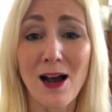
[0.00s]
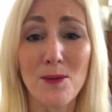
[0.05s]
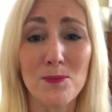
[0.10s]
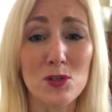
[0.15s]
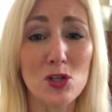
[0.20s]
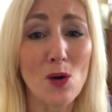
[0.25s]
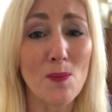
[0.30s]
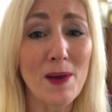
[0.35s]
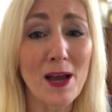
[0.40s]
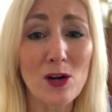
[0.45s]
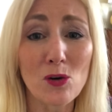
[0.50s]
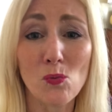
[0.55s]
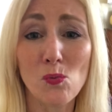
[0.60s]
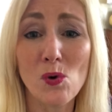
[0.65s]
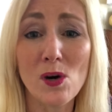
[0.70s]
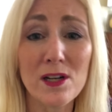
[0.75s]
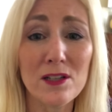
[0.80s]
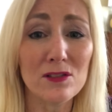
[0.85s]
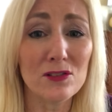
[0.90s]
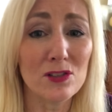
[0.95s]
no matter
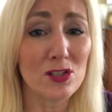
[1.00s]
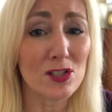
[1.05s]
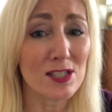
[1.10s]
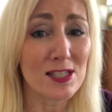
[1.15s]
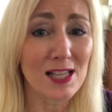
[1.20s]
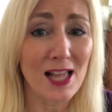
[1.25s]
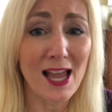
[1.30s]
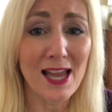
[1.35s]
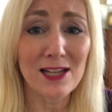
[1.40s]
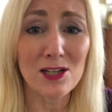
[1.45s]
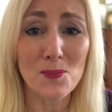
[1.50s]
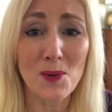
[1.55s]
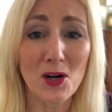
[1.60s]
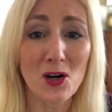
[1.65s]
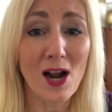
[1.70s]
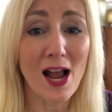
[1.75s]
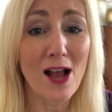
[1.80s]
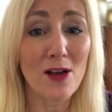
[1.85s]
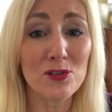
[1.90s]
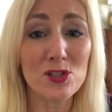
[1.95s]
what it looks like, no matter
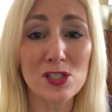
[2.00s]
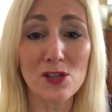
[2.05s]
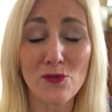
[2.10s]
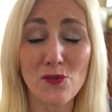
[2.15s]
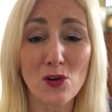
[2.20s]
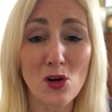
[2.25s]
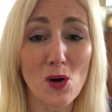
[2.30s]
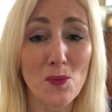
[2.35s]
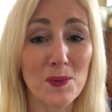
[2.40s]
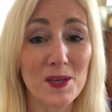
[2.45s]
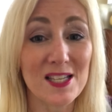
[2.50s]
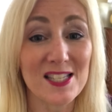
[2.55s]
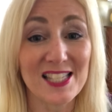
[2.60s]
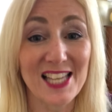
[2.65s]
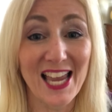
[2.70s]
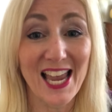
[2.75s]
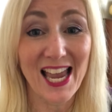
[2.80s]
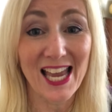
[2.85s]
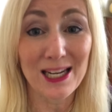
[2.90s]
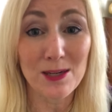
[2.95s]
how difficult, because
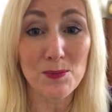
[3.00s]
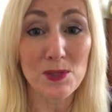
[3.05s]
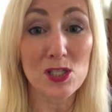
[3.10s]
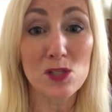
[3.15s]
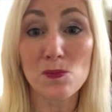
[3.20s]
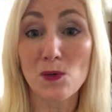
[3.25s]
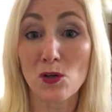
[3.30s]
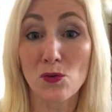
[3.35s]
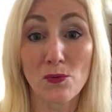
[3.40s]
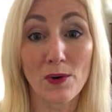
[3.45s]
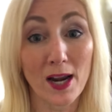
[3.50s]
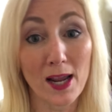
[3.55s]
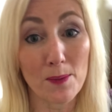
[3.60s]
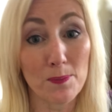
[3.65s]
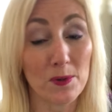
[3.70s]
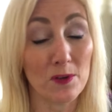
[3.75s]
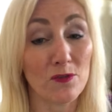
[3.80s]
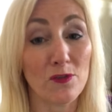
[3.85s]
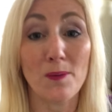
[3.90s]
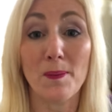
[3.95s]
the enemy's been
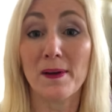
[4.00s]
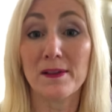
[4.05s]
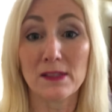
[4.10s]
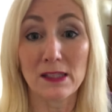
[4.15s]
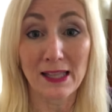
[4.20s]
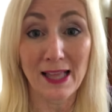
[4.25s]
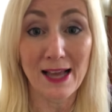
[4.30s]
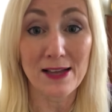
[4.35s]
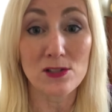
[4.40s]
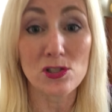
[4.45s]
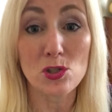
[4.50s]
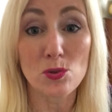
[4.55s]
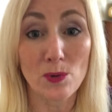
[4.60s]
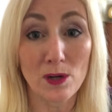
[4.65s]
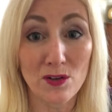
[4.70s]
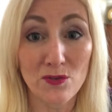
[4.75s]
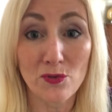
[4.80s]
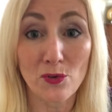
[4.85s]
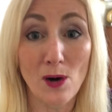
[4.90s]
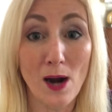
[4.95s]
rampant for about the last
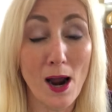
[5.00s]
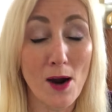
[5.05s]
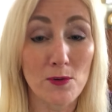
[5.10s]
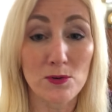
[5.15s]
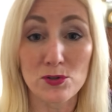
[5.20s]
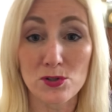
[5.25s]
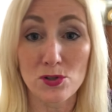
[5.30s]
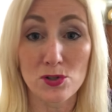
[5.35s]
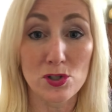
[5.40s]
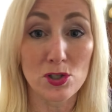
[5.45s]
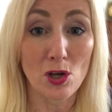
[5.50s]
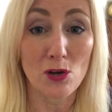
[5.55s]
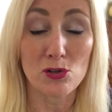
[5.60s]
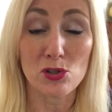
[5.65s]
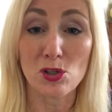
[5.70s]
24 hours or so.